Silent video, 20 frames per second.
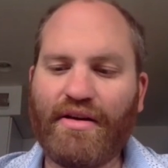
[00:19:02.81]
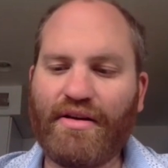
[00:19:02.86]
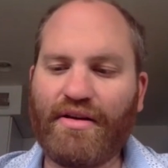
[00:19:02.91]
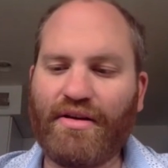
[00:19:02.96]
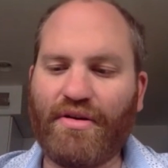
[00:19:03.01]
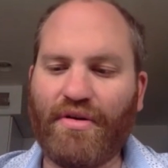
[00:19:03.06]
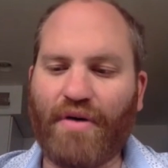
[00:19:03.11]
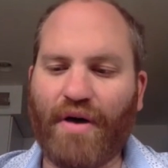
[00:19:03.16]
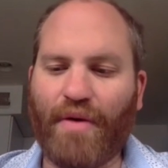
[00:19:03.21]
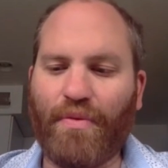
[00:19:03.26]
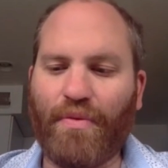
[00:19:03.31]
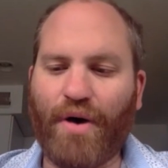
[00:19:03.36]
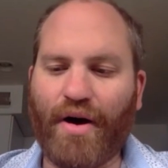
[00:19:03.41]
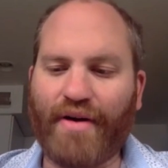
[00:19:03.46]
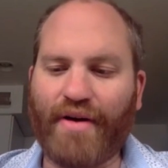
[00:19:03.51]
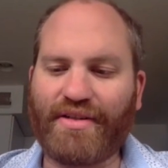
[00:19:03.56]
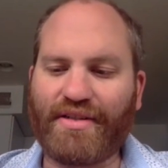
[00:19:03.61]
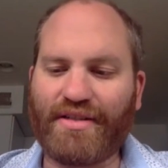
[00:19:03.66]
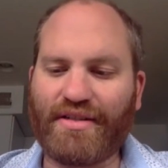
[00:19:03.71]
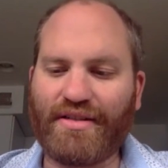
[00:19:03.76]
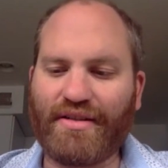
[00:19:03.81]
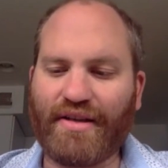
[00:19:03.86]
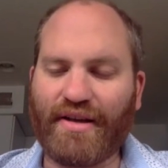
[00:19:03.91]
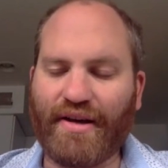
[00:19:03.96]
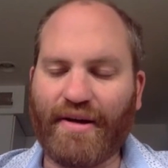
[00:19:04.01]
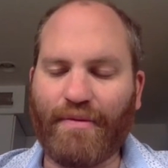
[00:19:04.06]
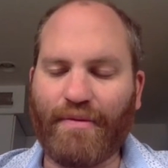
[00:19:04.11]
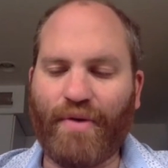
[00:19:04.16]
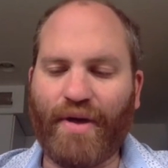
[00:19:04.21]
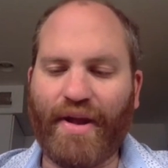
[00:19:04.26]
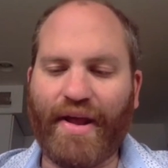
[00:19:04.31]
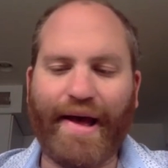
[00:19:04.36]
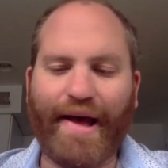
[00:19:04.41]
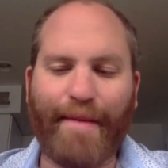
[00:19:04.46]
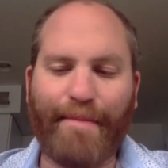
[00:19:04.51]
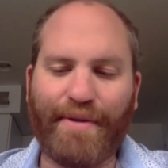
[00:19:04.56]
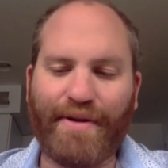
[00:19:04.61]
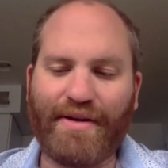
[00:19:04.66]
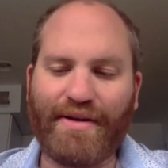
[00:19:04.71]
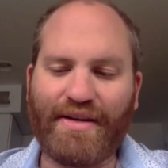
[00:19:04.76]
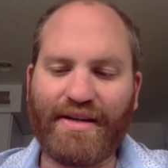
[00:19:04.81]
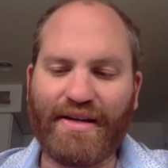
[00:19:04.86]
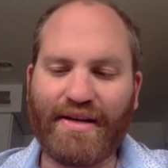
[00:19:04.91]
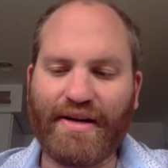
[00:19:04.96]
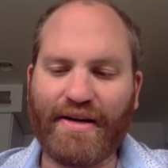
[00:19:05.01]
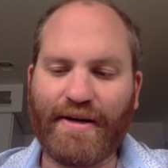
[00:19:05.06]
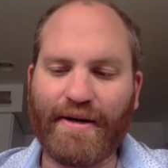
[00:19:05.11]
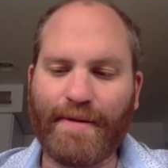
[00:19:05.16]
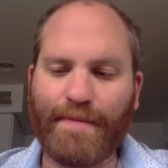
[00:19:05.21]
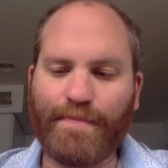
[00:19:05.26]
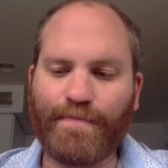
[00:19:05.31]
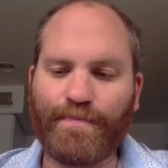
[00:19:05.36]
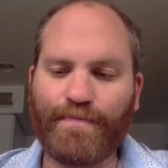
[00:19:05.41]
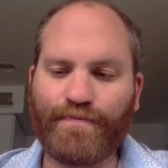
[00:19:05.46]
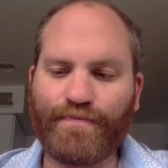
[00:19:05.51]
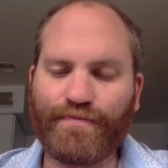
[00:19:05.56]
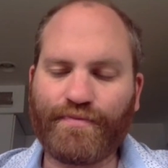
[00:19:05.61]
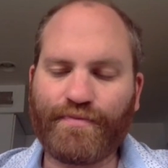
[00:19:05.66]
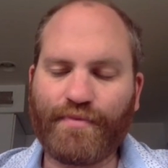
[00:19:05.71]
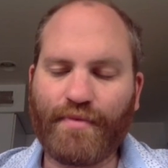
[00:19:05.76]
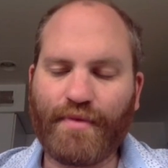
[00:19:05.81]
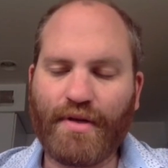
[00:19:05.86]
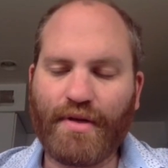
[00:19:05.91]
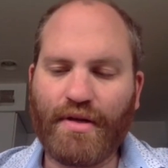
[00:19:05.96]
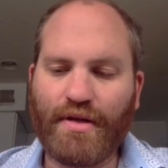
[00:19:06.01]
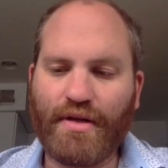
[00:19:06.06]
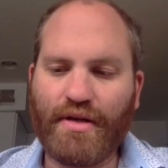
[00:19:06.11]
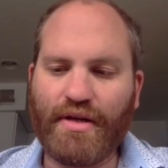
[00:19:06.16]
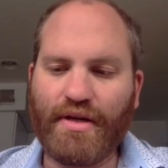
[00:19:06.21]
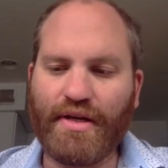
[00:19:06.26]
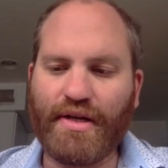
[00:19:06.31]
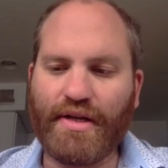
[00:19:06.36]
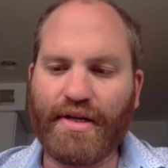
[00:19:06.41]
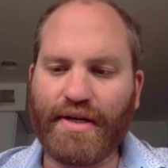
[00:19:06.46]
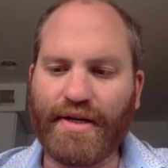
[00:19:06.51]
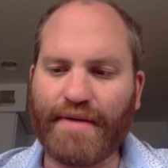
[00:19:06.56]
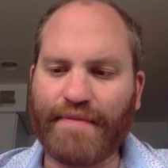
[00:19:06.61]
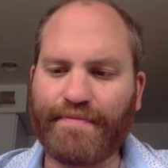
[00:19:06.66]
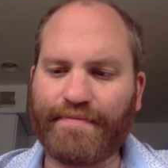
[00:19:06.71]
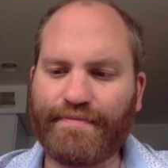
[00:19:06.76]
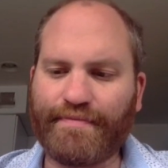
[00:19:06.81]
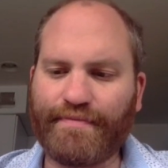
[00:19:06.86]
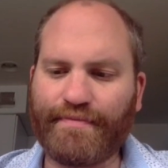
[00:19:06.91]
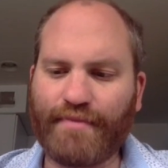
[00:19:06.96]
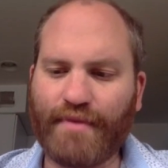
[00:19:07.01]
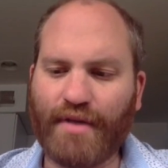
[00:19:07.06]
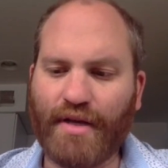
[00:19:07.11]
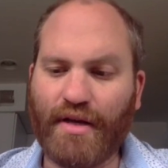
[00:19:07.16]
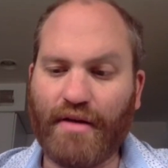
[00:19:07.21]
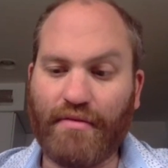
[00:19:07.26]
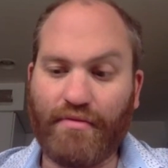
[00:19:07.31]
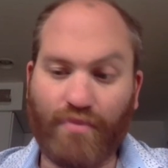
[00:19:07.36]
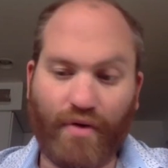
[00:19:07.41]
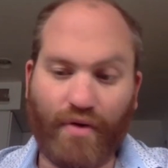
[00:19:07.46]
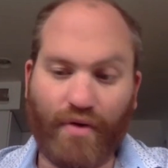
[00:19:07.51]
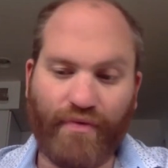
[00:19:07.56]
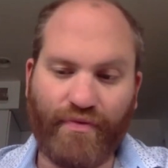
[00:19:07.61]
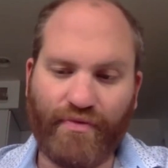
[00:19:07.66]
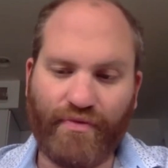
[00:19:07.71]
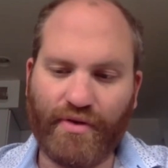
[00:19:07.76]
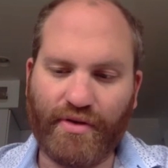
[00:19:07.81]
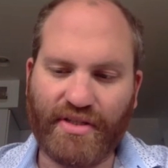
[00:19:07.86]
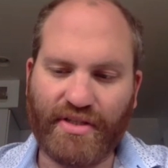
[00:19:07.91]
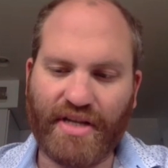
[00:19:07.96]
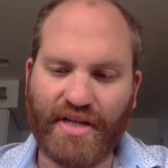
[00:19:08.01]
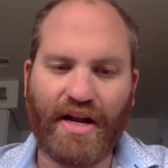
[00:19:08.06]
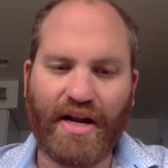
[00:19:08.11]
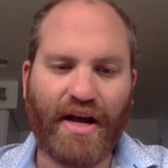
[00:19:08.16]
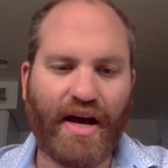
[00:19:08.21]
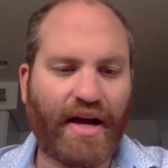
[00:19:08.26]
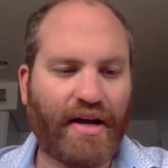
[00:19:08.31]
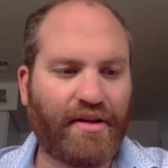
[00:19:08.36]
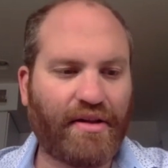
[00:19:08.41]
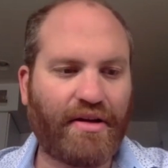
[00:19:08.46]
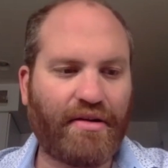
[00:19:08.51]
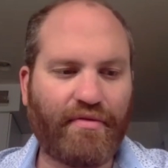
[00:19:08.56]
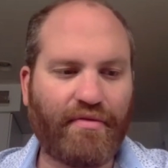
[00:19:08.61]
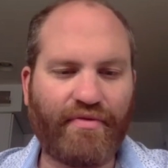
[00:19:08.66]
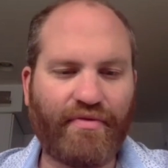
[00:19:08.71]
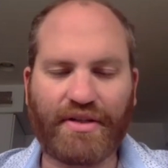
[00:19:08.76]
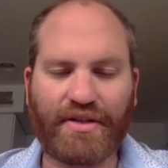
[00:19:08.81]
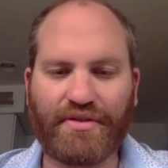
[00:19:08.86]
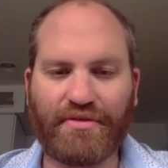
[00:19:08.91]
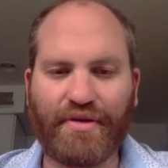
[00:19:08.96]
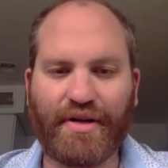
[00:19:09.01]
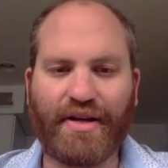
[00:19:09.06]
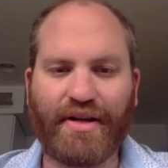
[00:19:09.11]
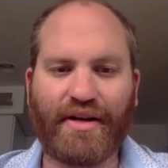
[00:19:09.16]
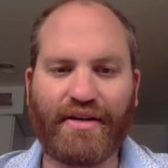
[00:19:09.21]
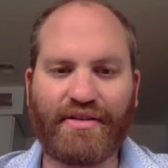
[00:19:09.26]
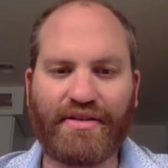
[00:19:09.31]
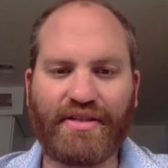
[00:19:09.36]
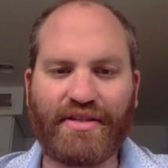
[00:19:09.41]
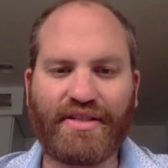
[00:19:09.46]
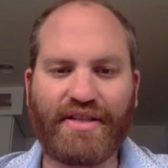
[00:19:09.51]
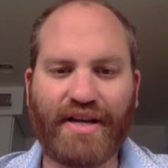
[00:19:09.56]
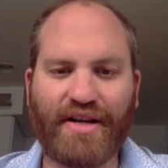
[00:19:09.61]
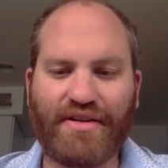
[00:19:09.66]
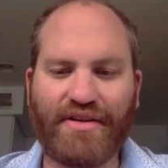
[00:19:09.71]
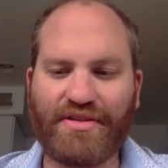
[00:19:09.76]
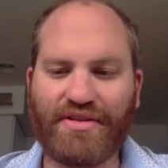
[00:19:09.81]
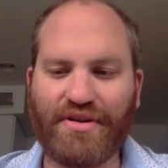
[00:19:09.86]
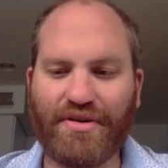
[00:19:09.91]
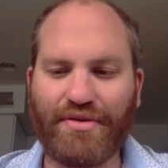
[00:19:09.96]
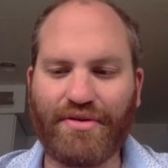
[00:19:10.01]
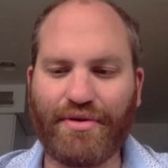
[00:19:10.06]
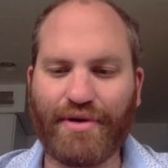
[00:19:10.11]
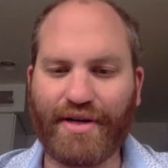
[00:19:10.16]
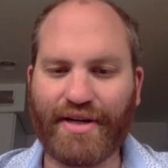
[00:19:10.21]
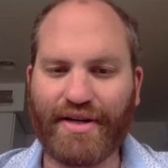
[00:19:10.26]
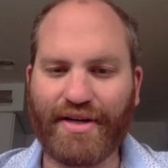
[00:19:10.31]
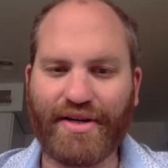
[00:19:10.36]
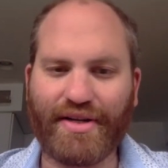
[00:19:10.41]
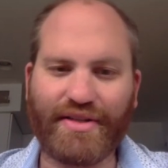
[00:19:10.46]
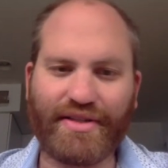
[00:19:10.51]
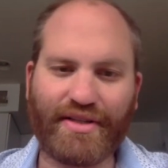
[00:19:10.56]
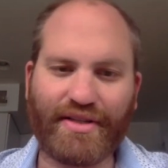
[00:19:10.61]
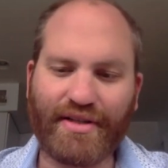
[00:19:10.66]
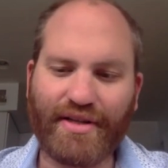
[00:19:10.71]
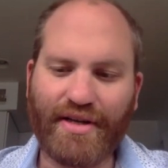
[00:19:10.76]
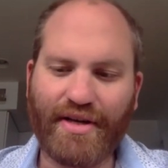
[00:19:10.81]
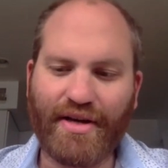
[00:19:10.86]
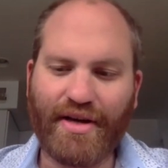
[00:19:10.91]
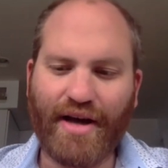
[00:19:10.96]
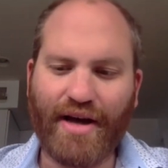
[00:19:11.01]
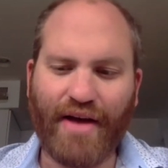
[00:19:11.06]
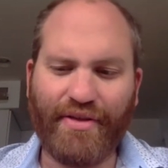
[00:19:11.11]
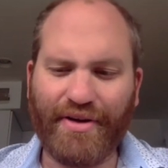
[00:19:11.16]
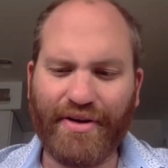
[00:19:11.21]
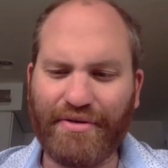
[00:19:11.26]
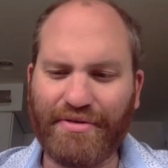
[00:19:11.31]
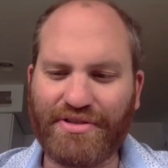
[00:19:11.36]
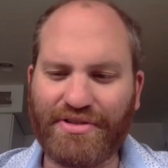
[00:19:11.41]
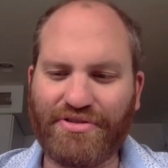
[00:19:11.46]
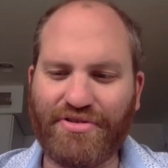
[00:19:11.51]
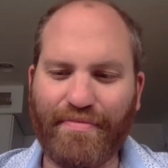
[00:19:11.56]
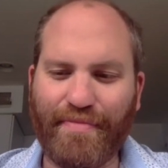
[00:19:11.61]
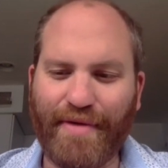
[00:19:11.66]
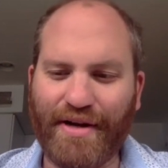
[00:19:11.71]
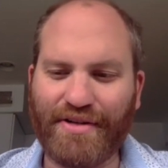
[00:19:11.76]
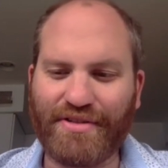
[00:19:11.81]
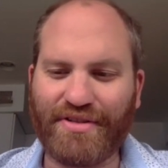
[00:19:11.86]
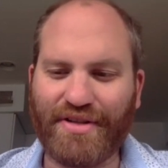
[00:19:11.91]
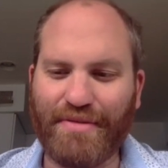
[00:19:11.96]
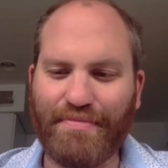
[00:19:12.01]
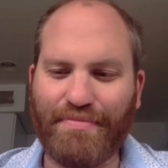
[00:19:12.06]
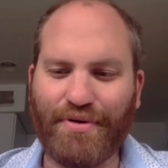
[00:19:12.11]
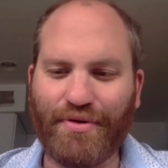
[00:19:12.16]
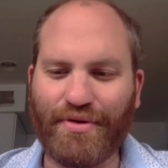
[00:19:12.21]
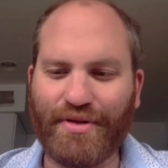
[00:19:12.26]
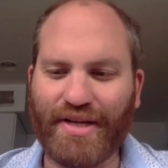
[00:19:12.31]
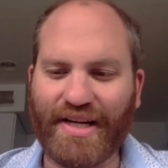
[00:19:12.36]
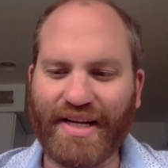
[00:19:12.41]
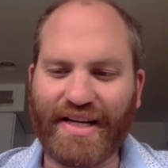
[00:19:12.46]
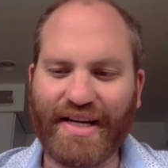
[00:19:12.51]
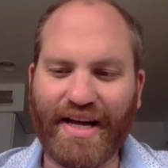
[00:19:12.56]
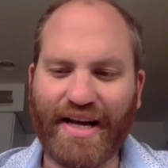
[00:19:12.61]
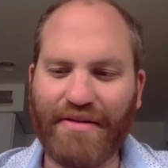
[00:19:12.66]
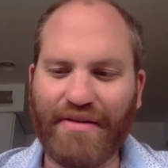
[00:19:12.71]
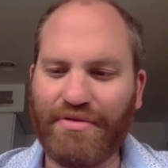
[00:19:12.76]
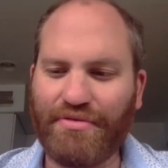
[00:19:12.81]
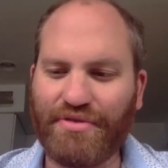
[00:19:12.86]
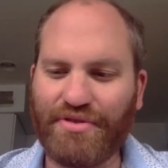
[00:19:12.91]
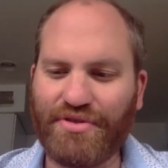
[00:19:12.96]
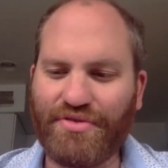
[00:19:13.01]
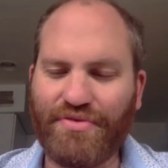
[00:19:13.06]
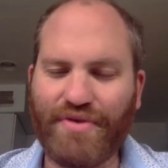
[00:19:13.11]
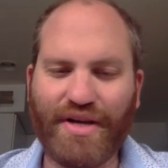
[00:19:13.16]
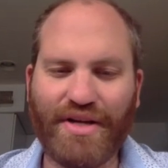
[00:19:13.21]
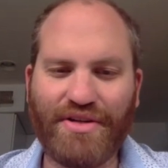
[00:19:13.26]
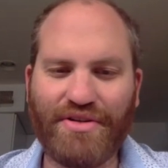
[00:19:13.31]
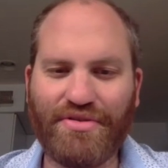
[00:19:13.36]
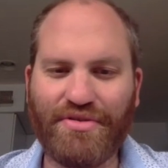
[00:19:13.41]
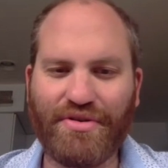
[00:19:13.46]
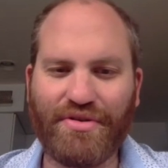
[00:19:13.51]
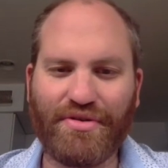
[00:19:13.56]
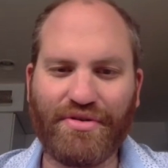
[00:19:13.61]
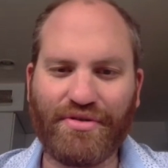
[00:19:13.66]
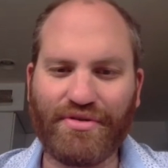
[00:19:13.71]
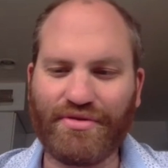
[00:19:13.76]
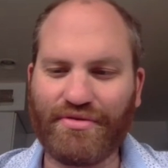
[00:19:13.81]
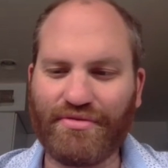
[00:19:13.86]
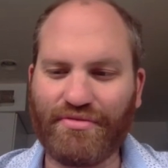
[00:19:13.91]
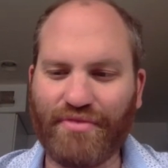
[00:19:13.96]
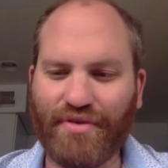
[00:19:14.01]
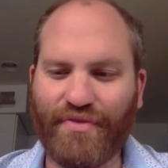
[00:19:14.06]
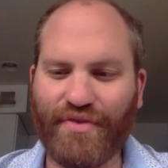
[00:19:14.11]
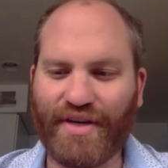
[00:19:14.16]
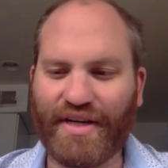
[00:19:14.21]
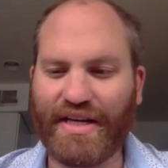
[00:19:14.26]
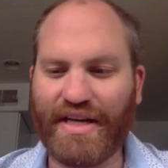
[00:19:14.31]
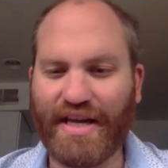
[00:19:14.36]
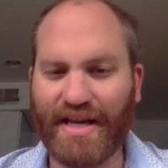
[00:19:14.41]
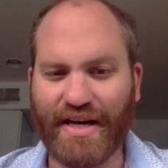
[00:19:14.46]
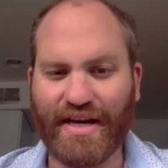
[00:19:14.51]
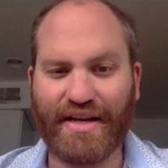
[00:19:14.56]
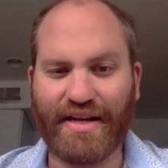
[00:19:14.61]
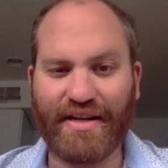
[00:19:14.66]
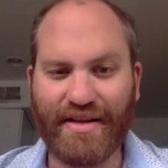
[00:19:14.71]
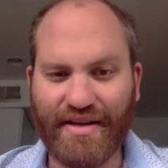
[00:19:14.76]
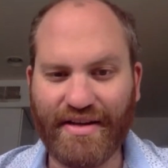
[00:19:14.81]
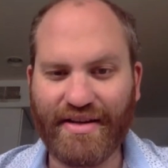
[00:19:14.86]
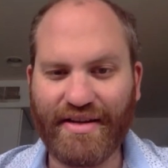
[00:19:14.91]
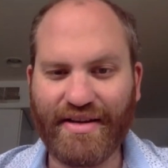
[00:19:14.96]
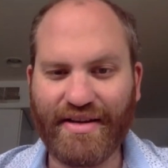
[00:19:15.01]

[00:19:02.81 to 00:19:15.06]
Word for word: you know I watched uh, what happened uh, in. Um, in, with the Staten Island victory, and I decided to start organizing. I thought it was tremendously bold that a guy who was 22 year old with a kid